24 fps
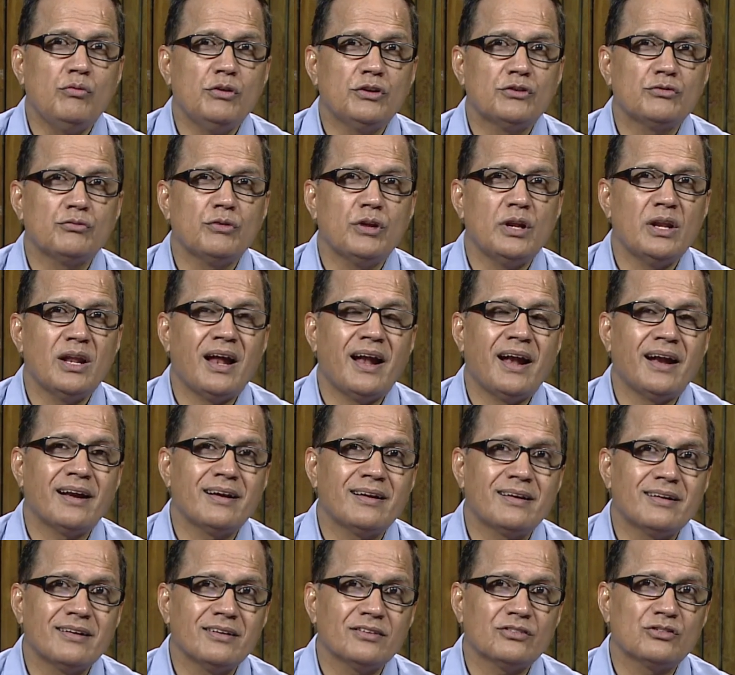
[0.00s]
which will
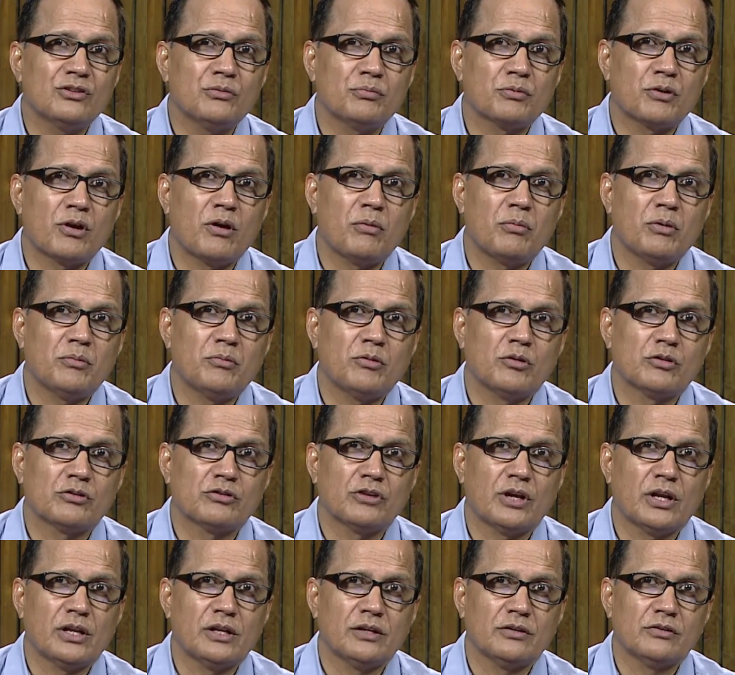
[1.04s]
address the problem or
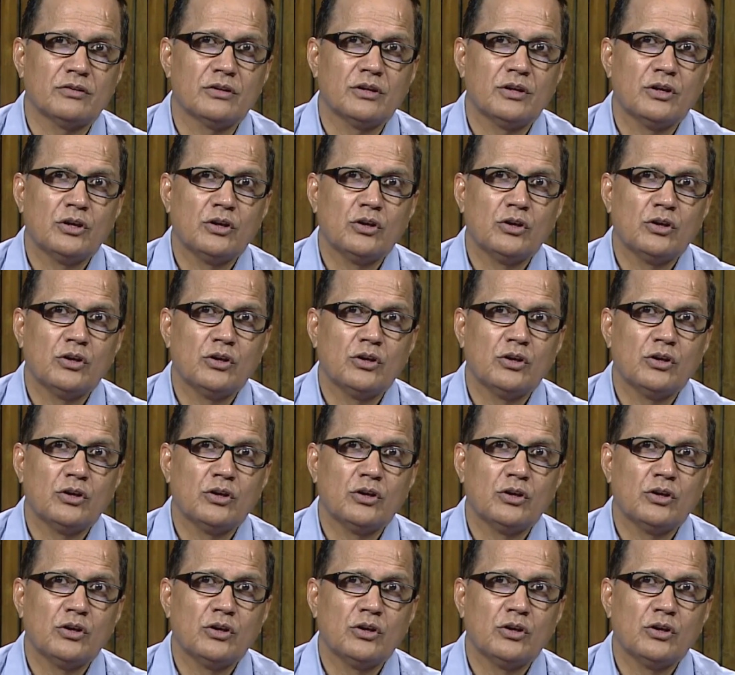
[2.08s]
challenge.